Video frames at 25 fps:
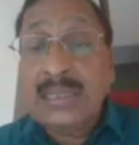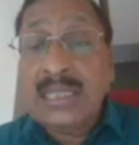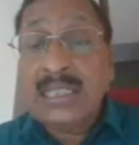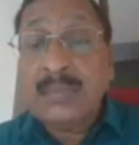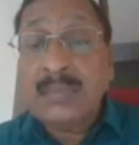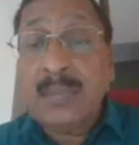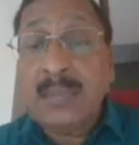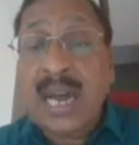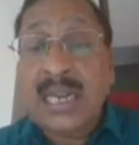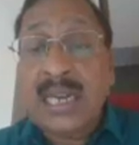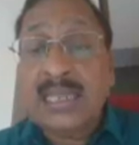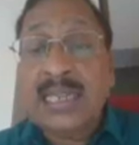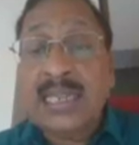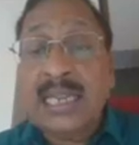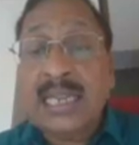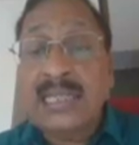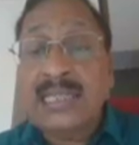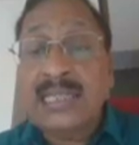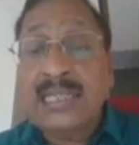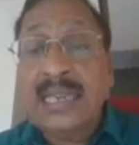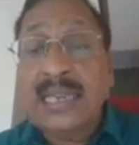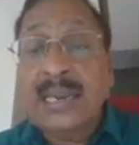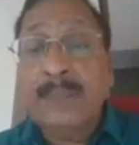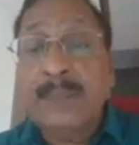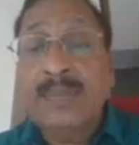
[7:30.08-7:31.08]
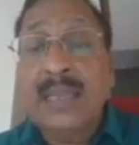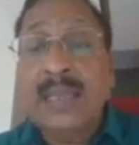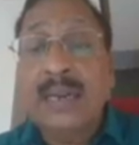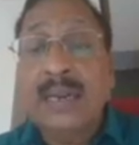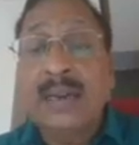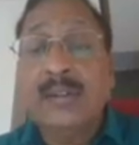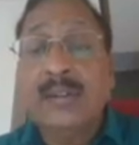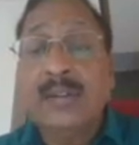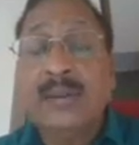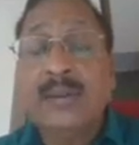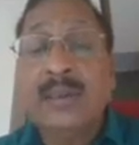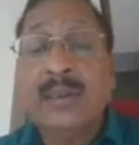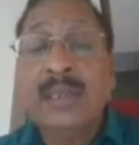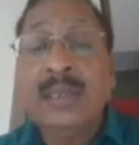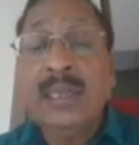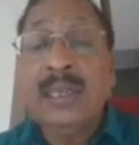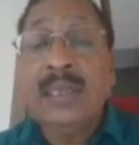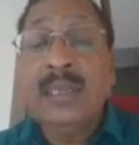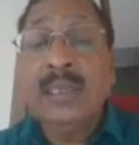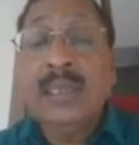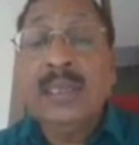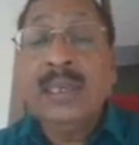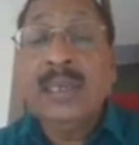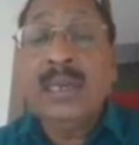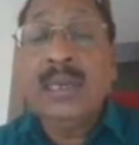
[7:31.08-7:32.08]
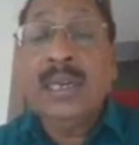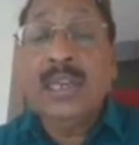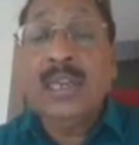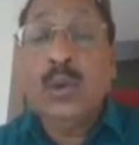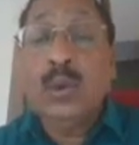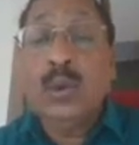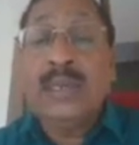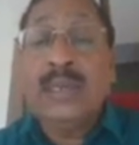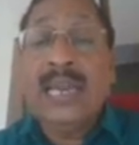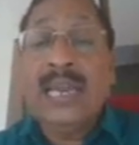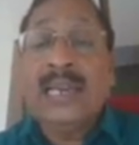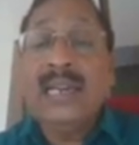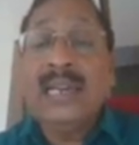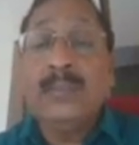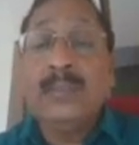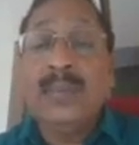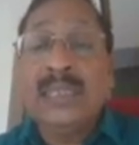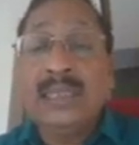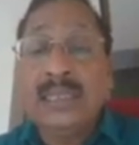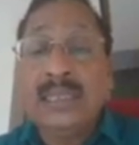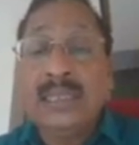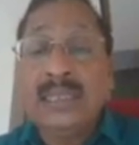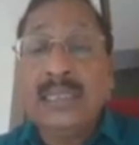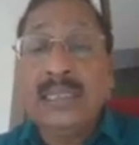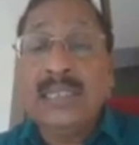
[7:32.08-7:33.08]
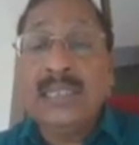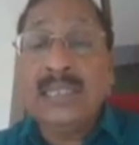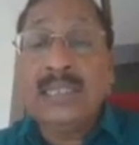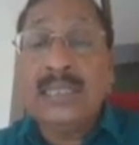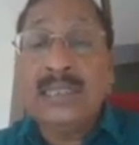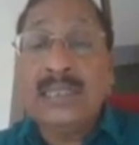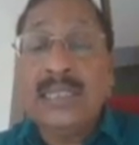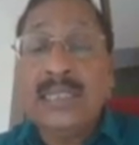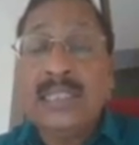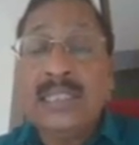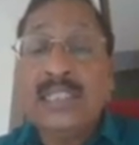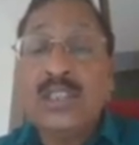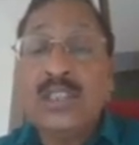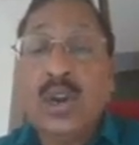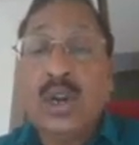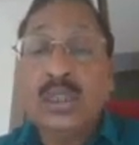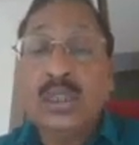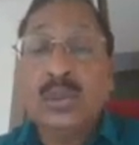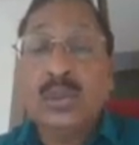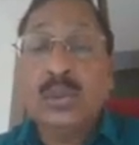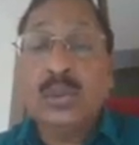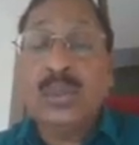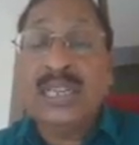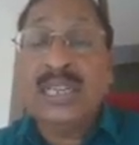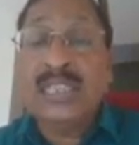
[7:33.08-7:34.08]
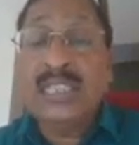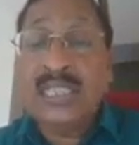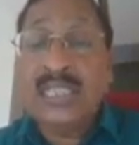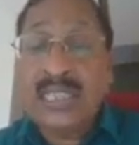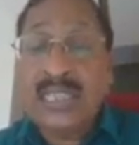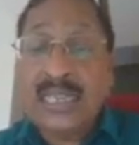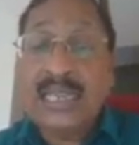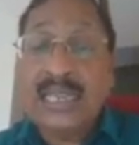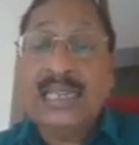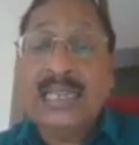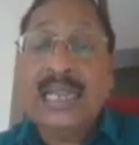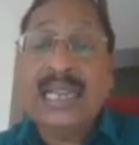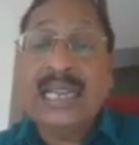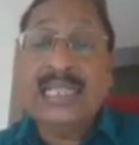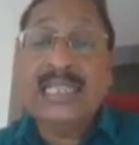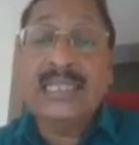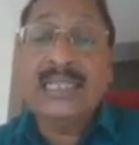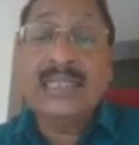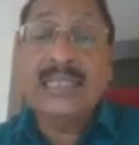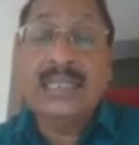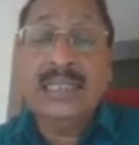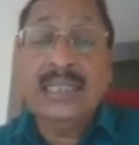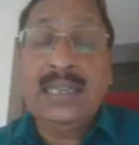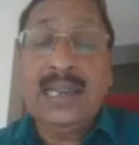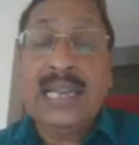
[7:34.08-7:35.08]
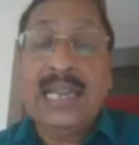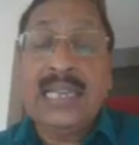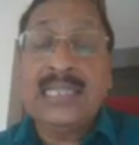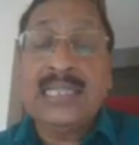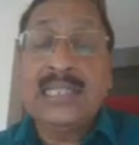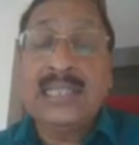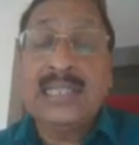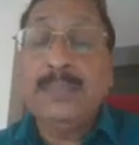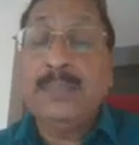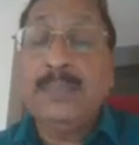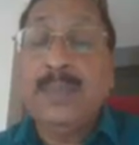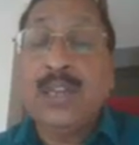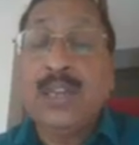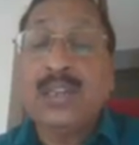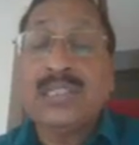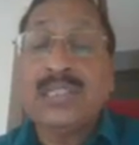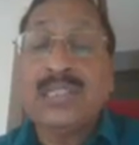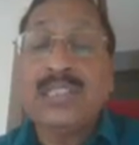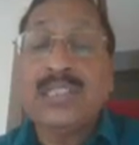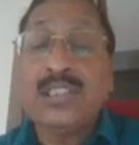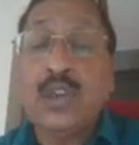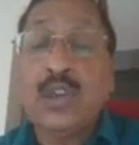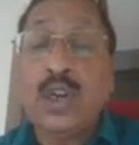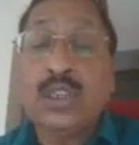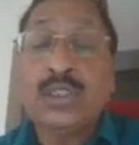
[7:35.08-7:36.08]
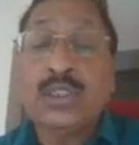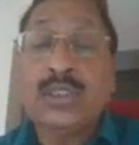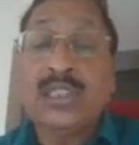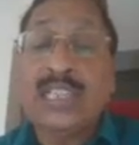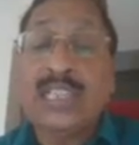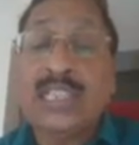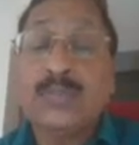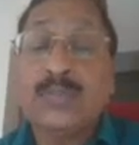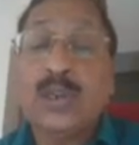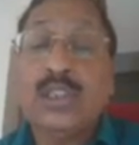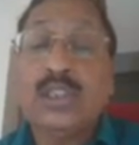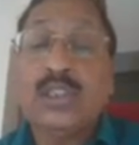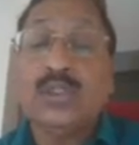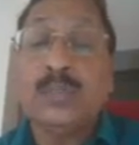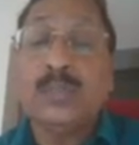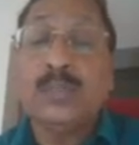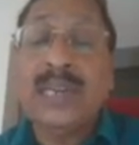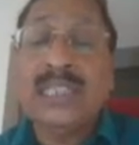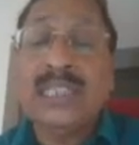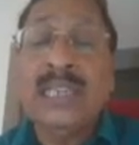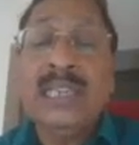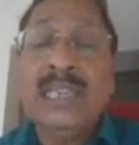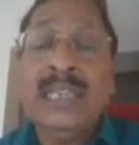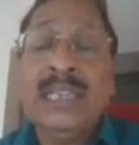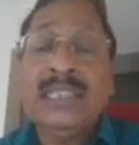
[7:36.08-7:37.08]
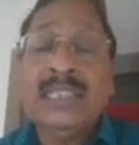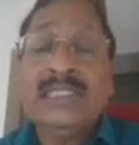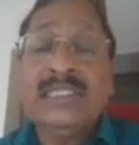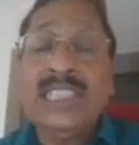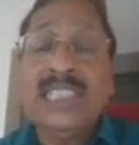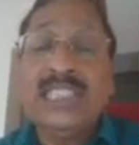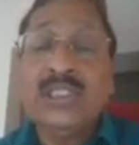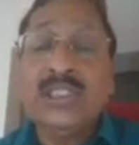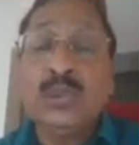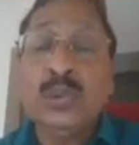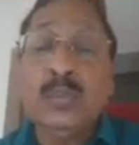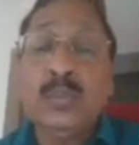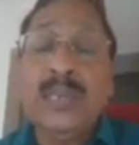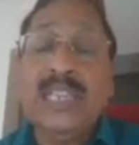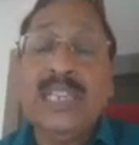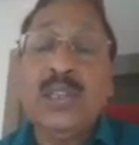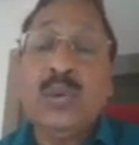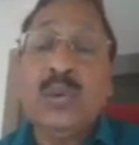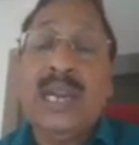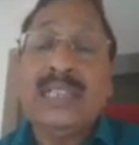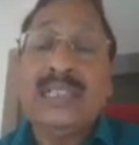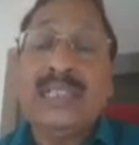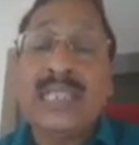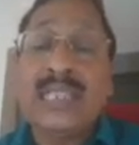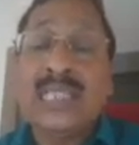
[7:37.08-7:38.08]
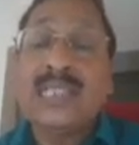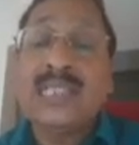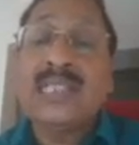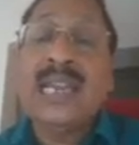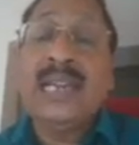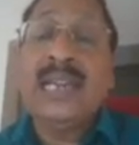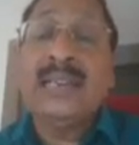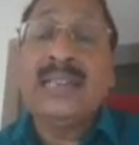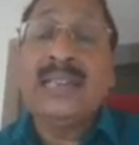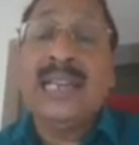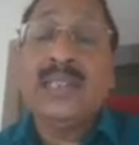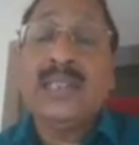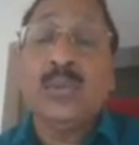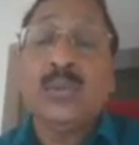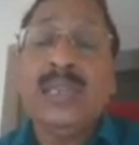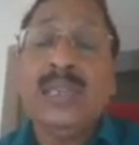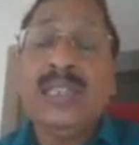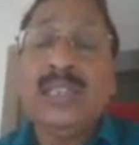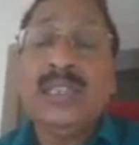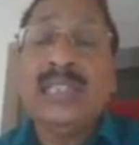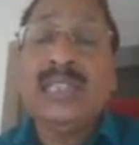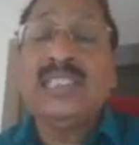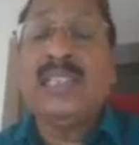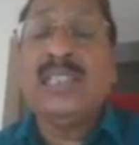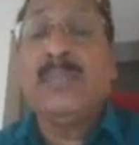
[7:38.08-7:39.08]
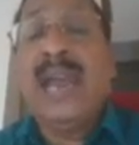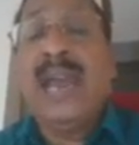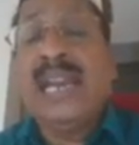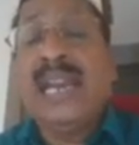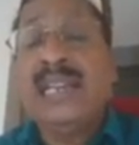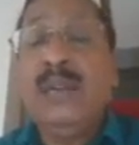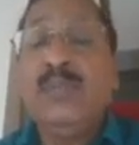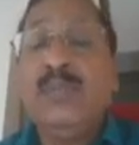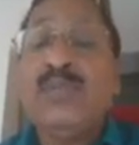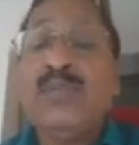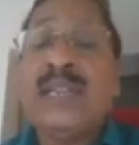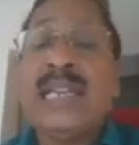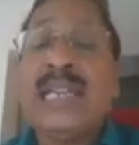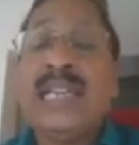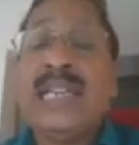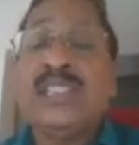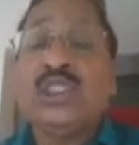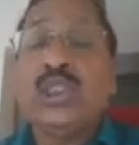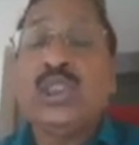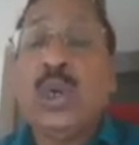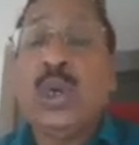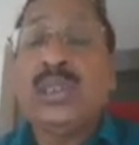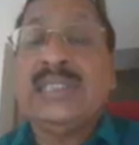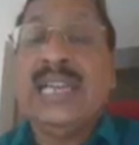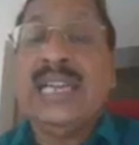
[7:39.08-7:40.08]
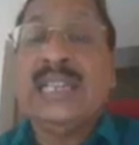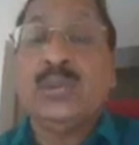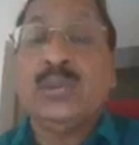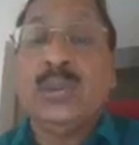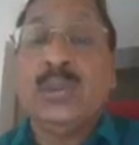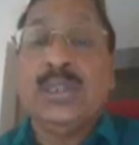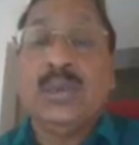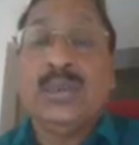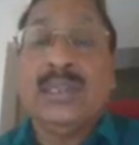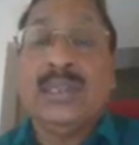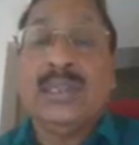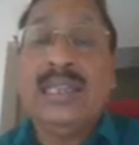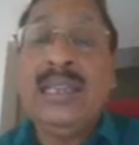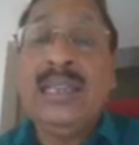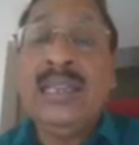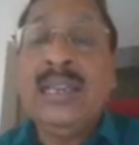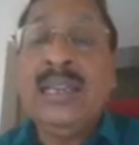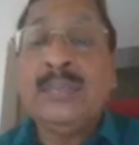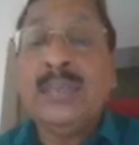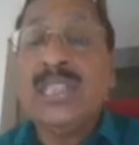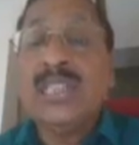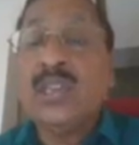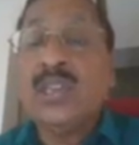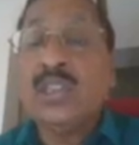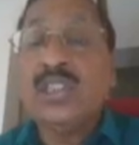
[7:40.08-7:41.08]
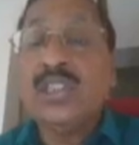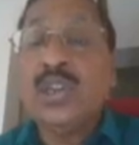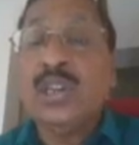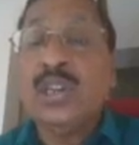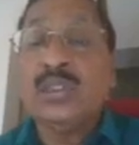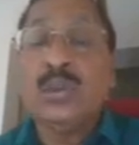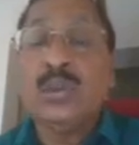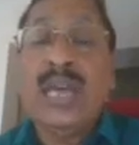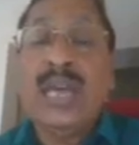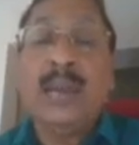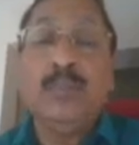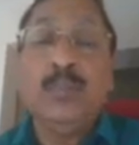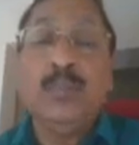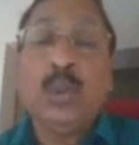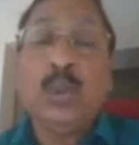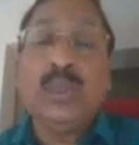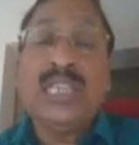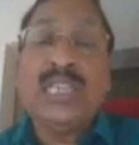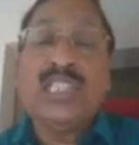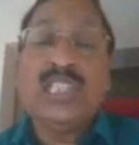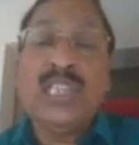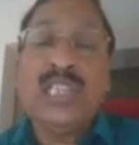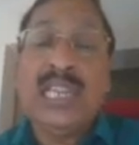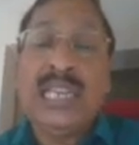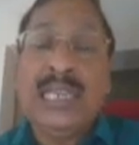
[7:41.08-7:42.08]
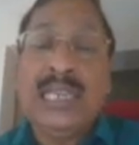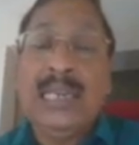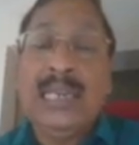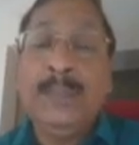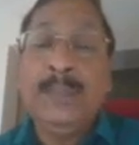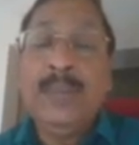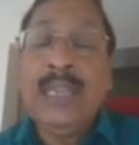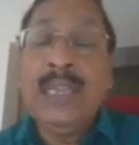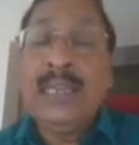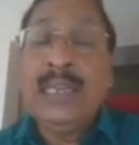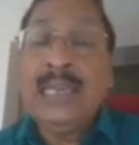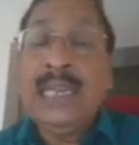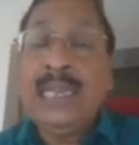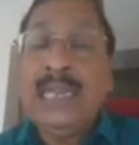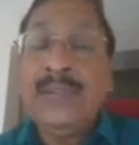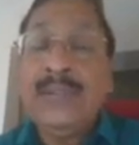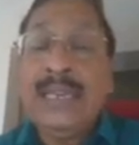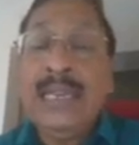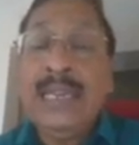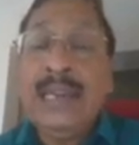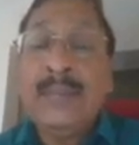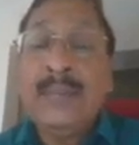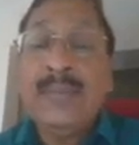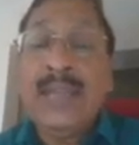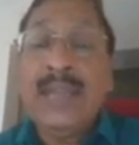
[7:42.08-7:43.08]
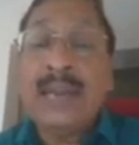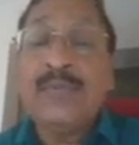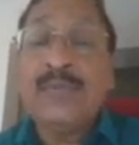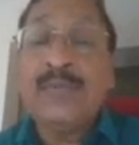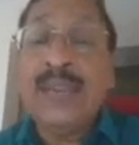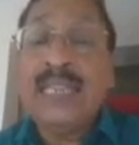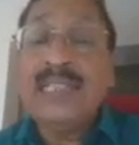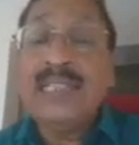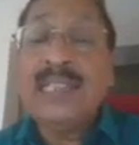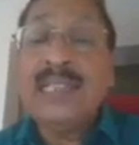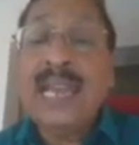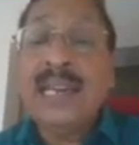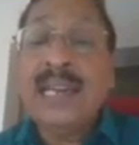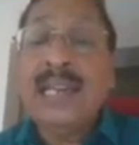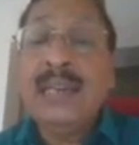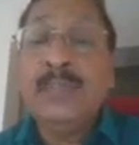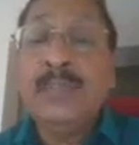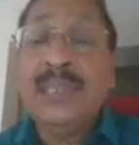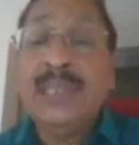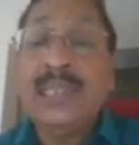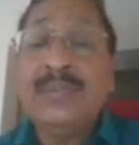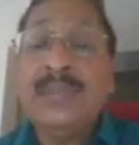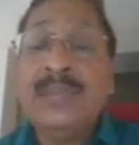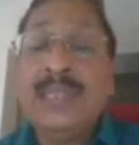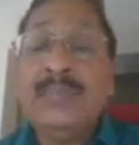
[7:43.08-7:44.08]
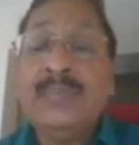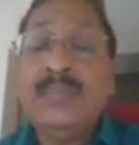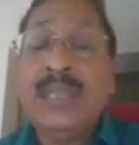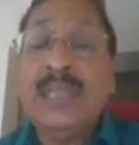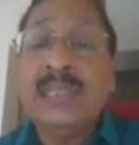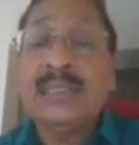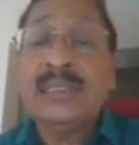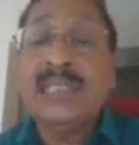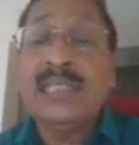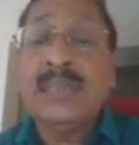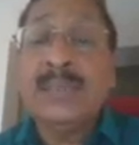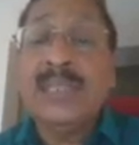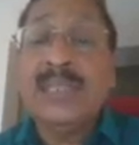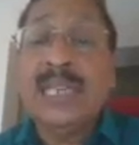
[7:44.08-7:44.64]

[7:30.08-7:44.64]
marked as the load angle, but this is not to the scale as in it, because it's not corresponding to, but just to make you understand that one, it's magnified and shown that one only, so not to the up to the scale. Anyway, the phase angle between the terminal